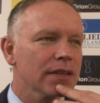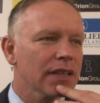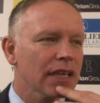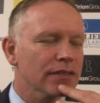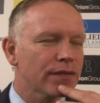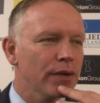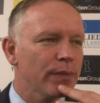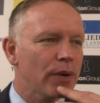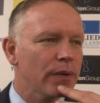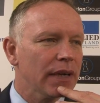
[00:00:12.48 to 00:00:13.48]
That's
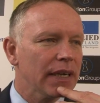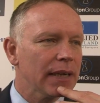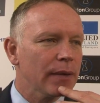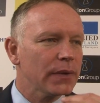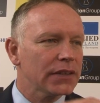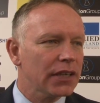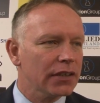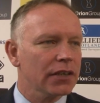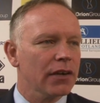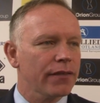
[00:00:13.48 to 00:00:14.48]
football. We've
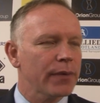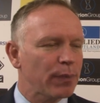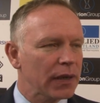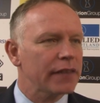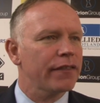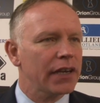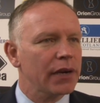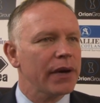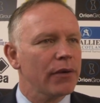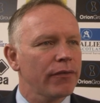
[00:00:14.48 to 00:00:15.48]
done enough. We played very
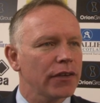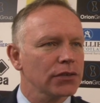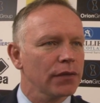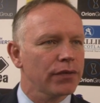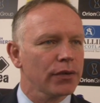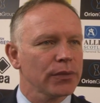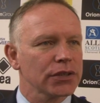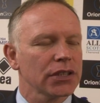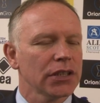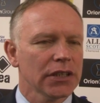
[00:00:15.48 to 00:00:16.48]
well, first and
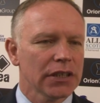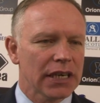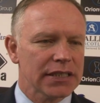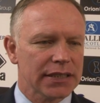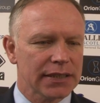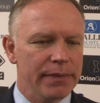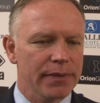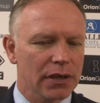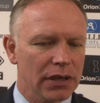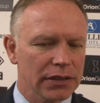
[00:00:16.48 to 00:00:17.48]
foremost. As a team,
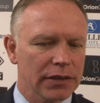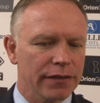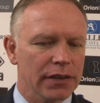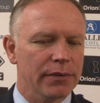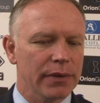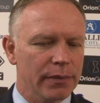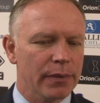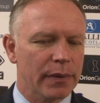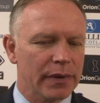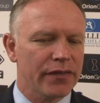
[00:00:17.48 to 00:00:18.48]
collectively, we
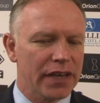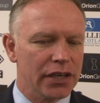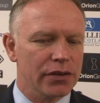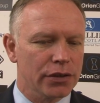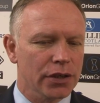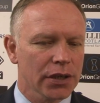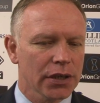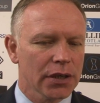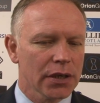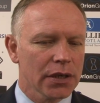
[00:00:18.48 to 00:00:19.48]
were very good.
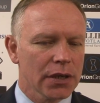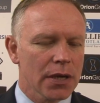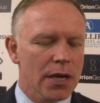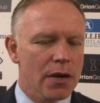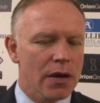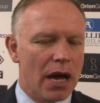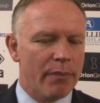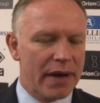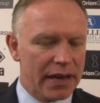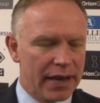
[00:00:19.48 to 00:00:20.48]
A
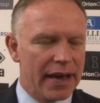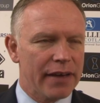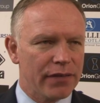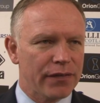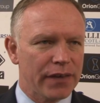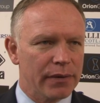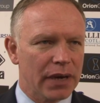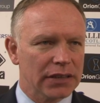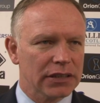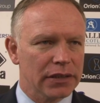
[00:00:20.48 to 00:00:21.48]
bit of everything we
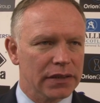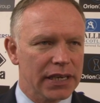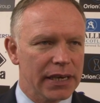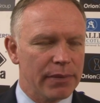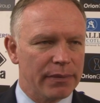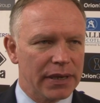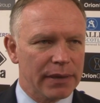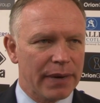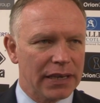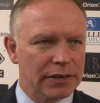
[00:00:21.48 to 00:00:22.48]
had in our game, a bit
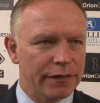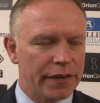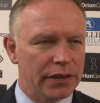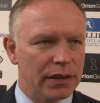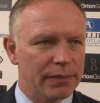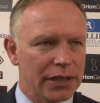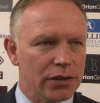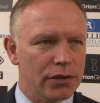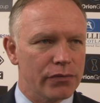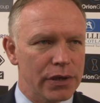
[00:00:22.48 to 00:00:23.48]
of back to front, a bit of
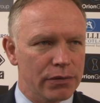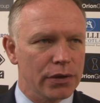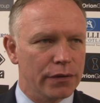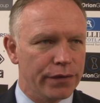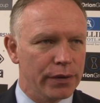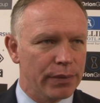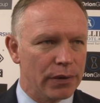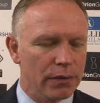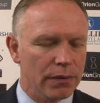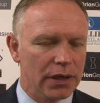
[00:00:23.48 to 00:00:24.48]
good, real good
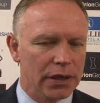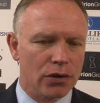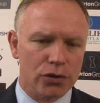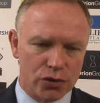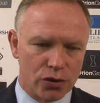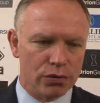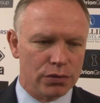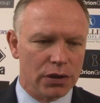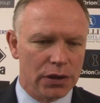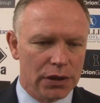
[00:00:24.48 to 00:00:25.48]
football, controlled